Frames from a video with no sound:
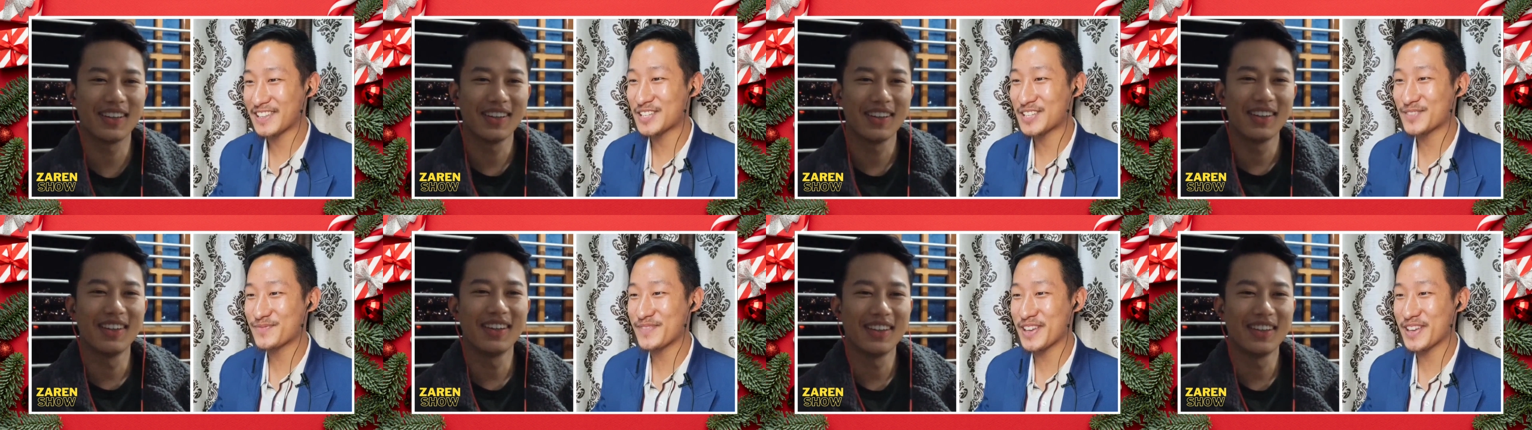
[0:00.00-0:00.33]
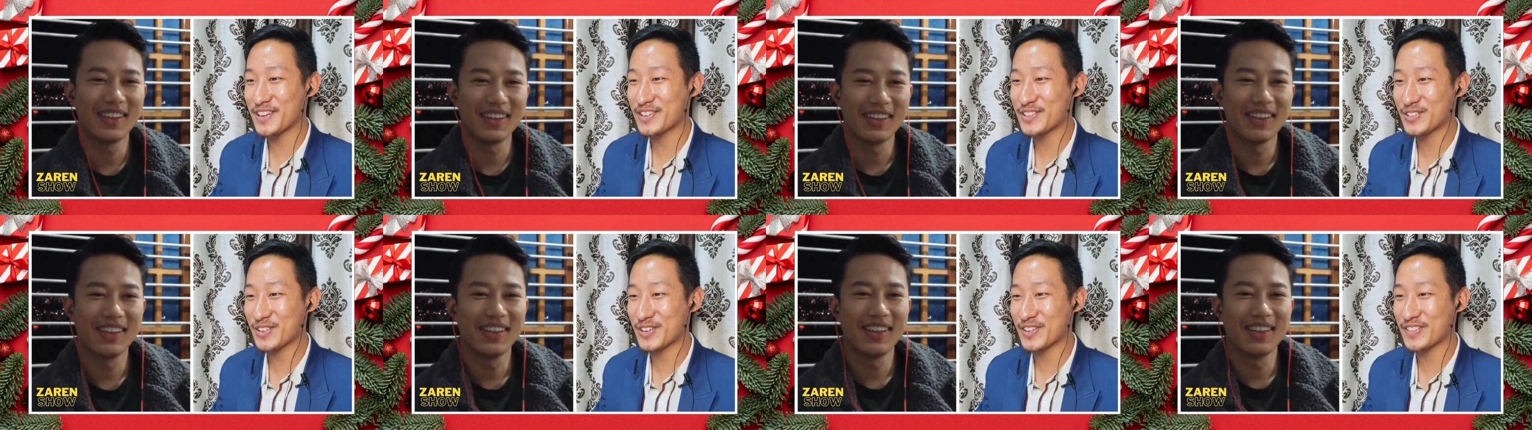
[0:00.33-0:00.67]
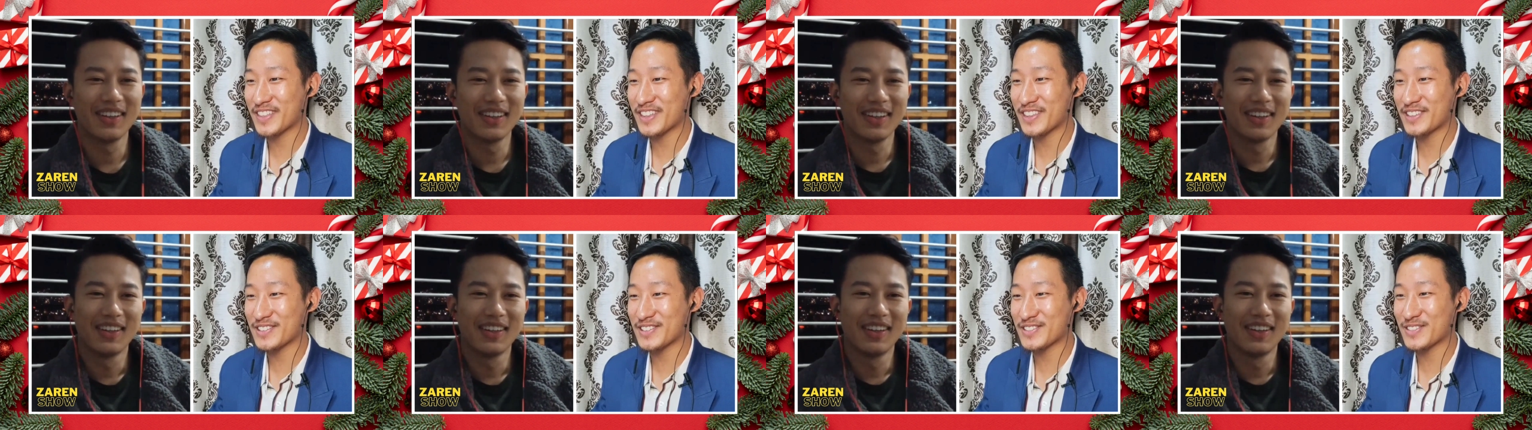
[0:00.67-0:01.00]
Speaker 1: I'll just make
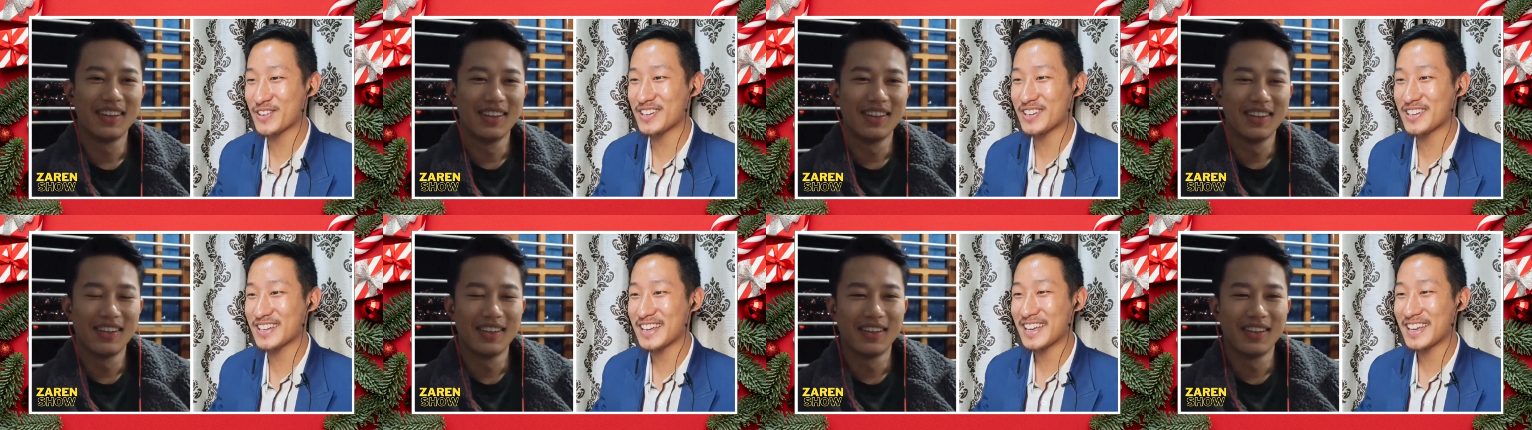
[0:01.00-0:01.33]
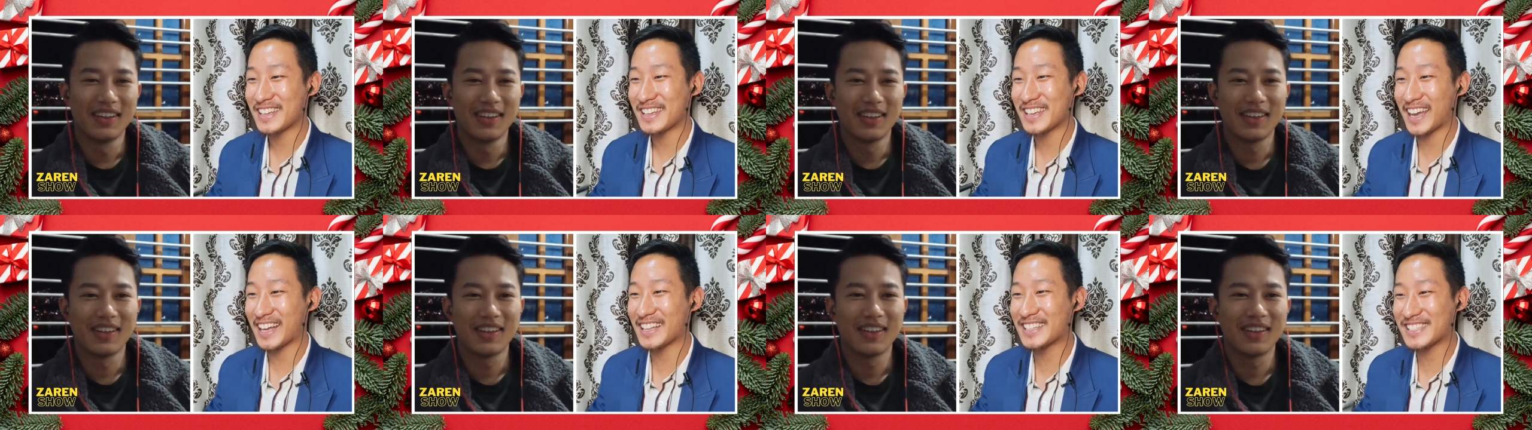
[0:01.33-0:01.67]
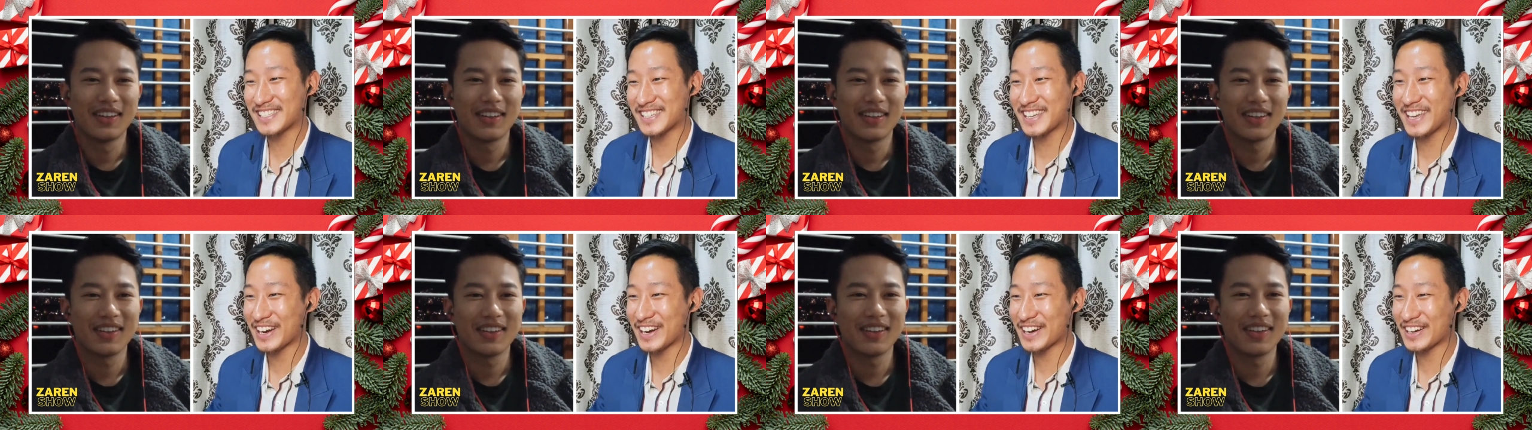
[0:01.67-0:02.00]
sure that you don't
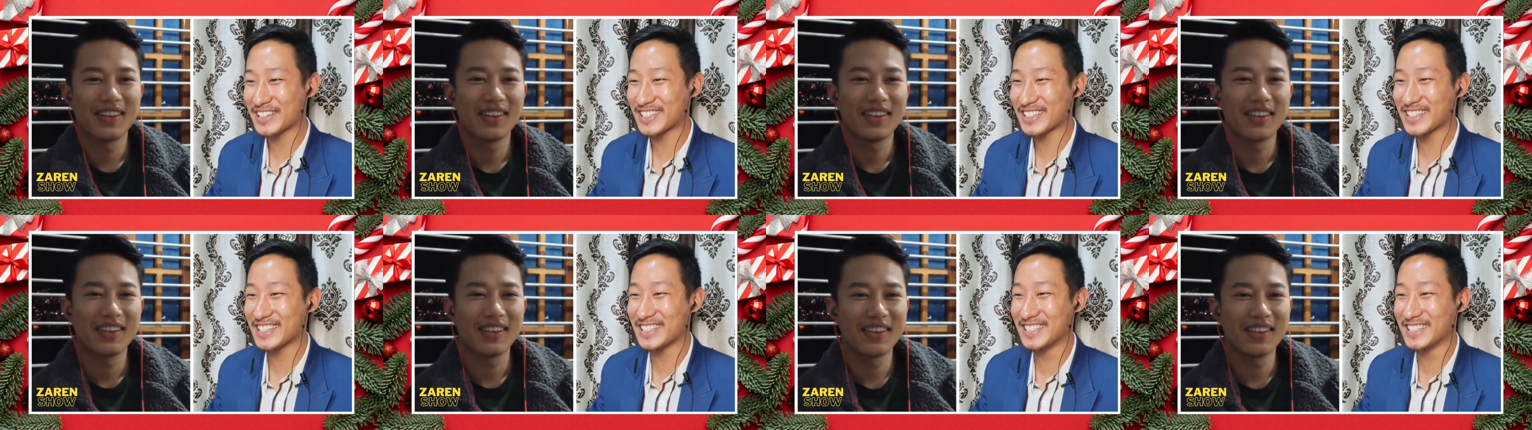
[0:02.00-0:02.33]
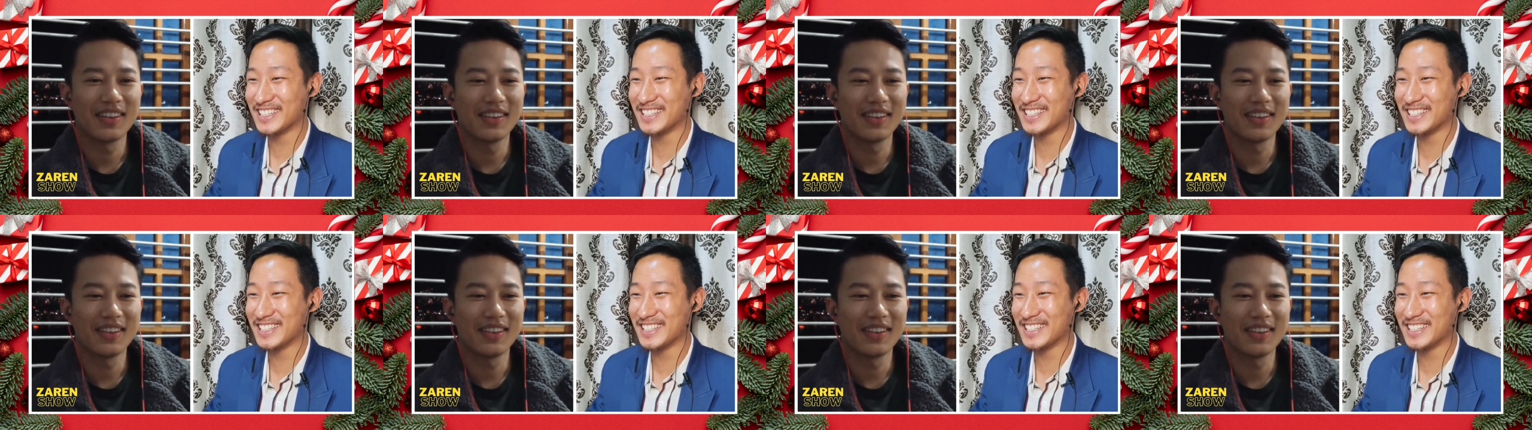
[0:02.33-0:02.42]
get scared.